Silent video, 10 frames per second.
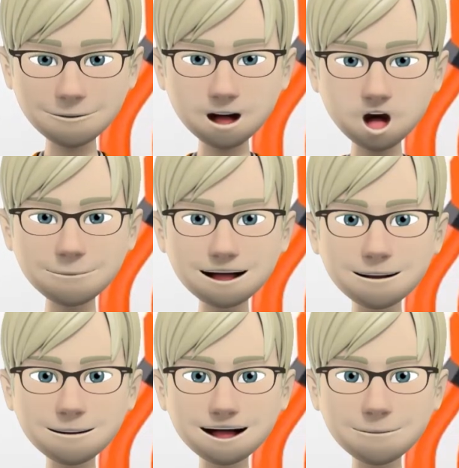
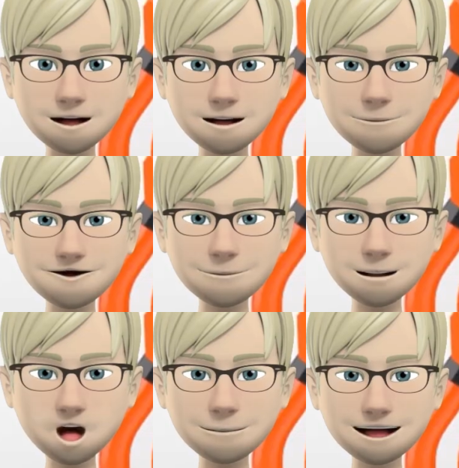95 octane
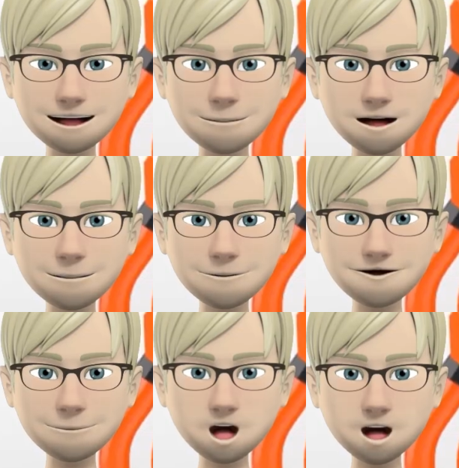gasoline,
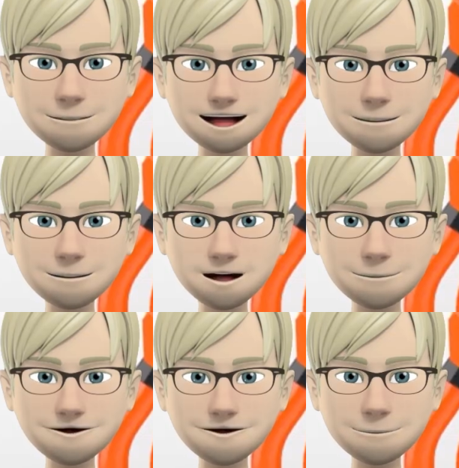in and pour it
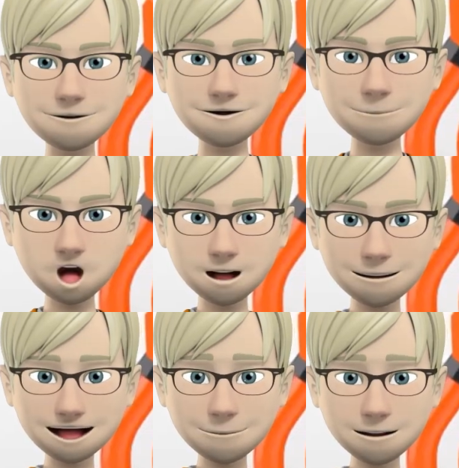through the inlet
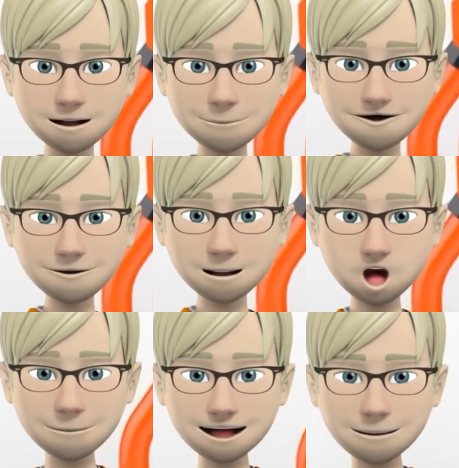filter to avoid
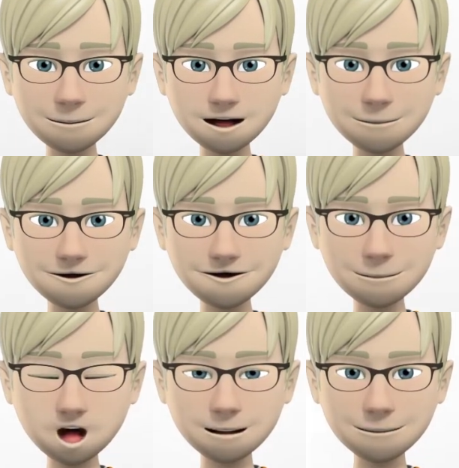rubbish from
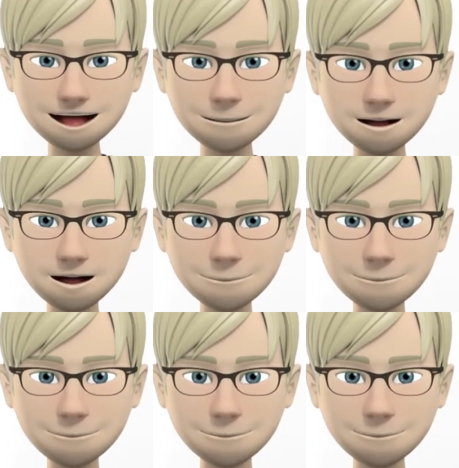entering the tank.